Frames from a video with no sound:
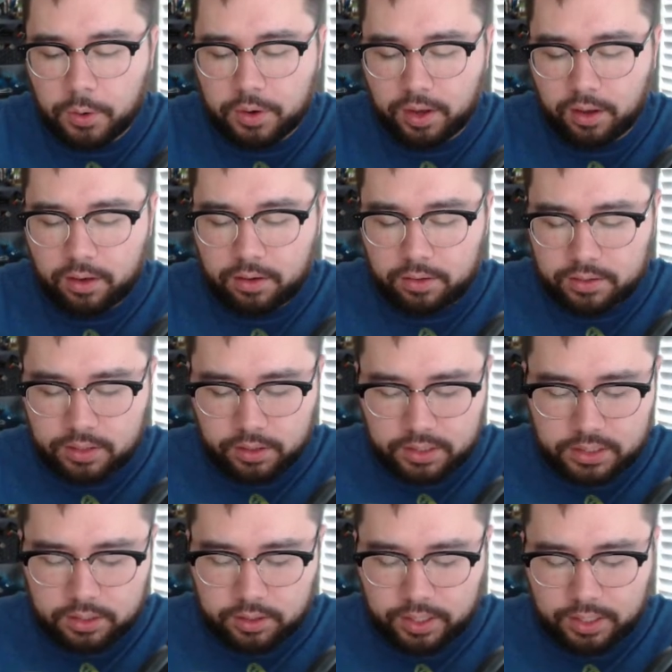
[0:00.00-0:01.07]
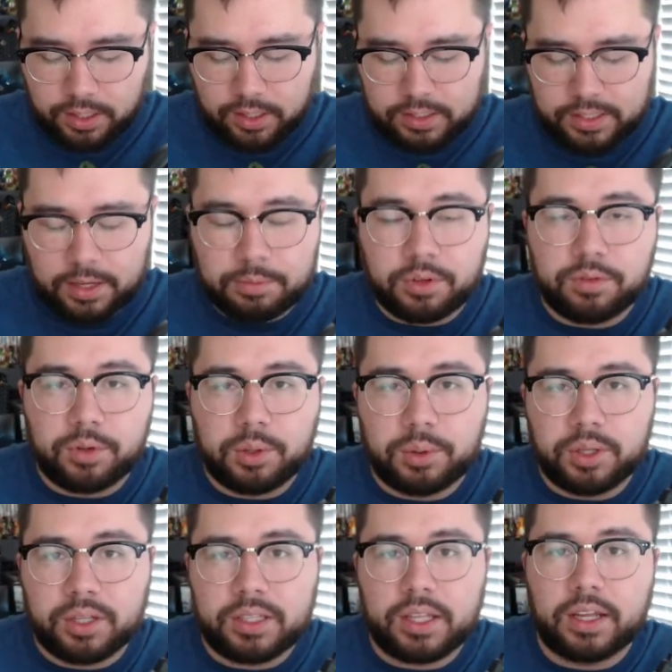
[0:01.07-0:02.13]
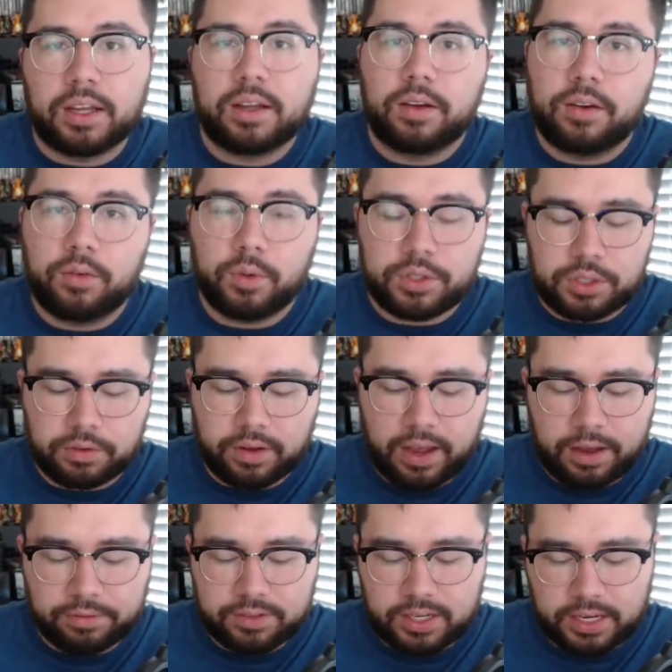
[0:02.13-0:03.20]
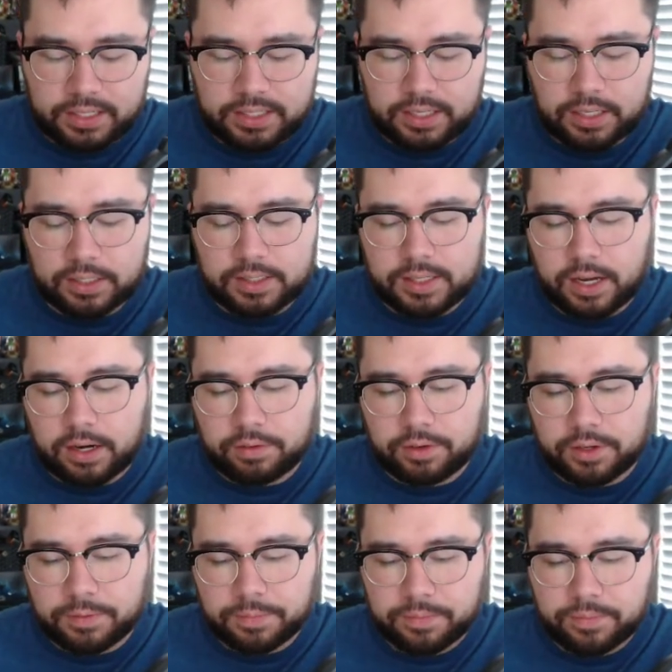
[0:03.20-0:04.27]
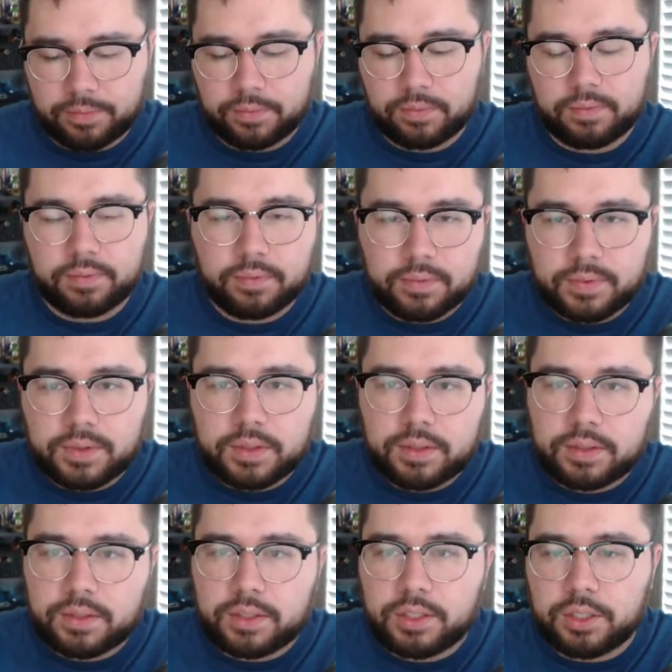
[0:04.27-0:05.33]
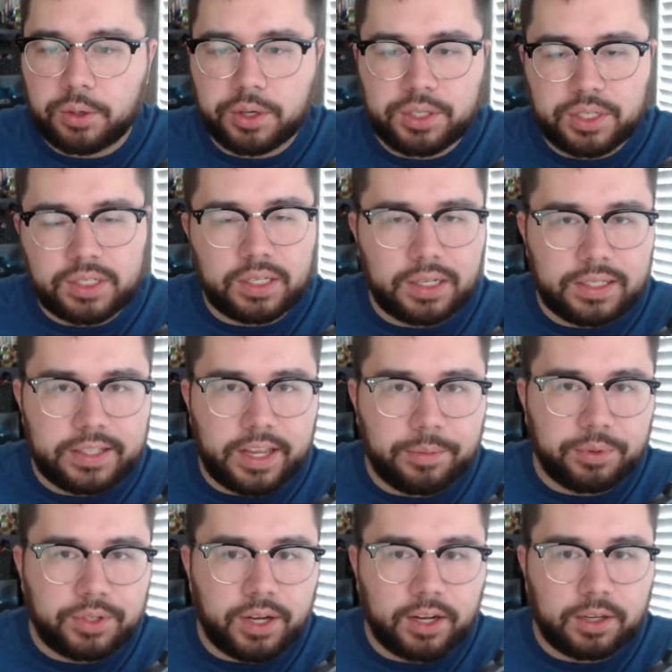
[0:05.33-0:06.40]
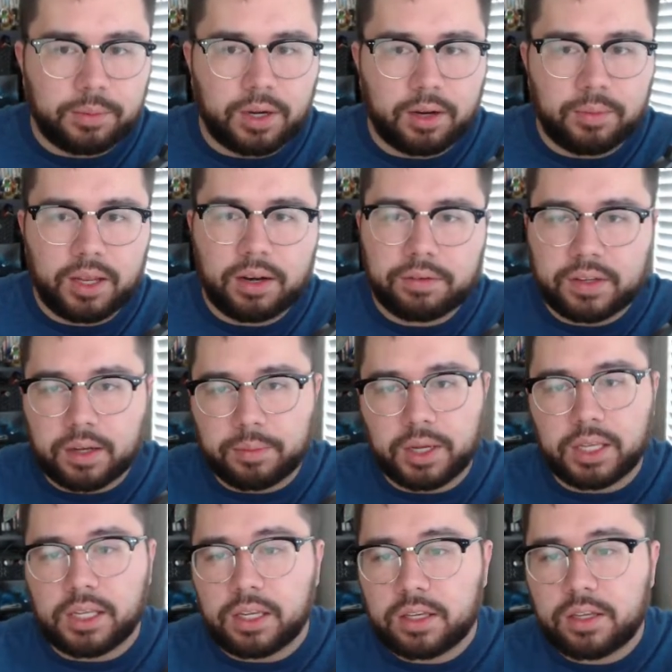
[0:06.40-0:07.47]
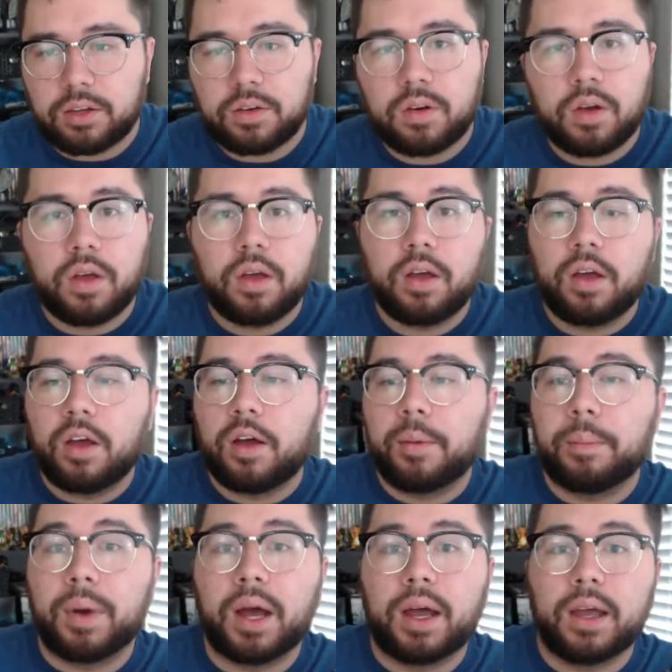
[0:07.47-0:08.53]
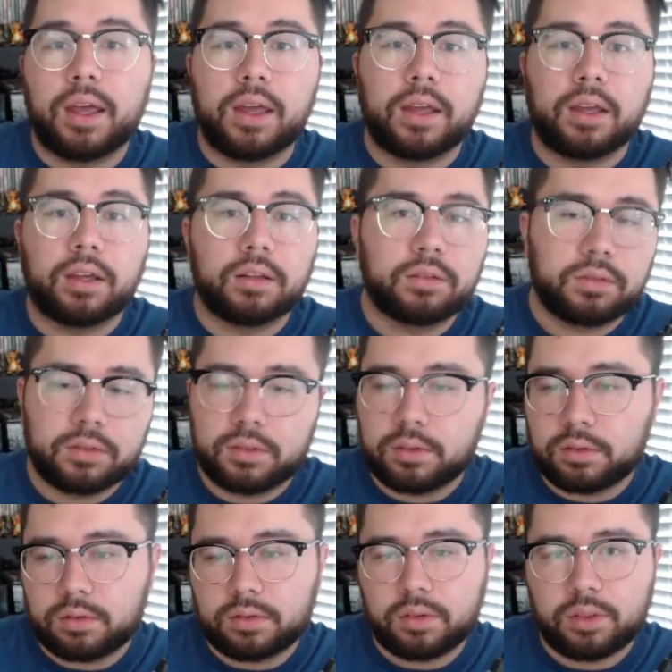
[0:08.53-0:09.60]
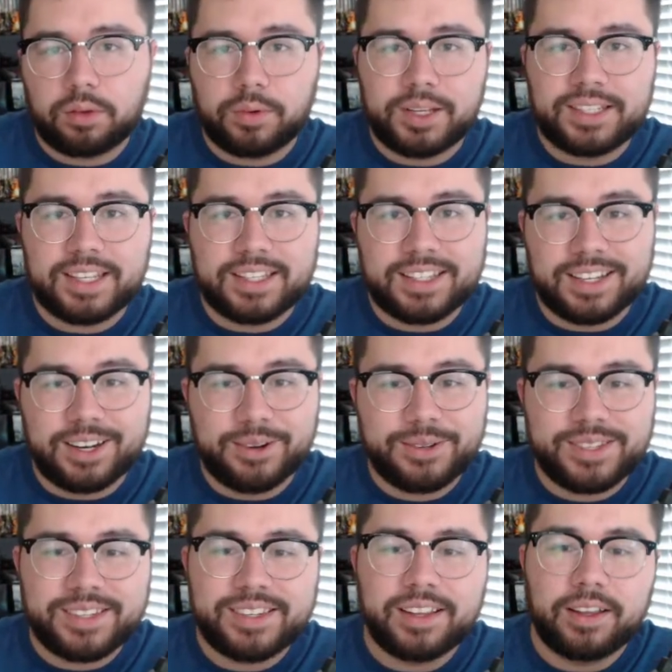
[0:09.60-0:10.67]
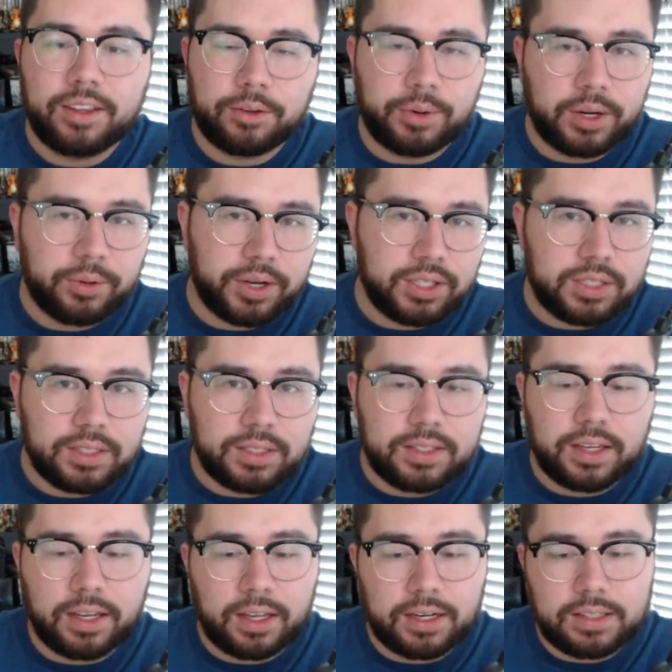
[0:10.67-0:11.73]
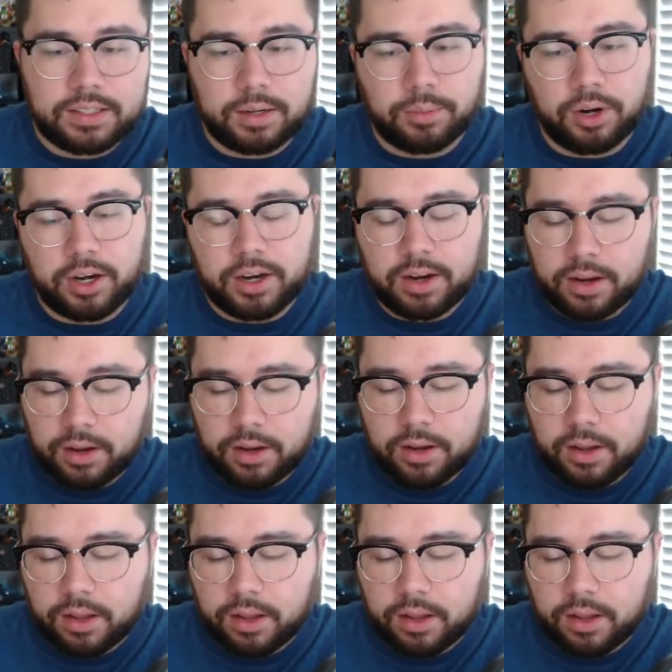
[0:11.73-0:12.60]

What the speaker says: Okay, so let's look at an example of what it will look like once you have text inside of it. So here's just an example document I made. I've got my EQ, my 3 sets of notes, 3 questions, and a summary.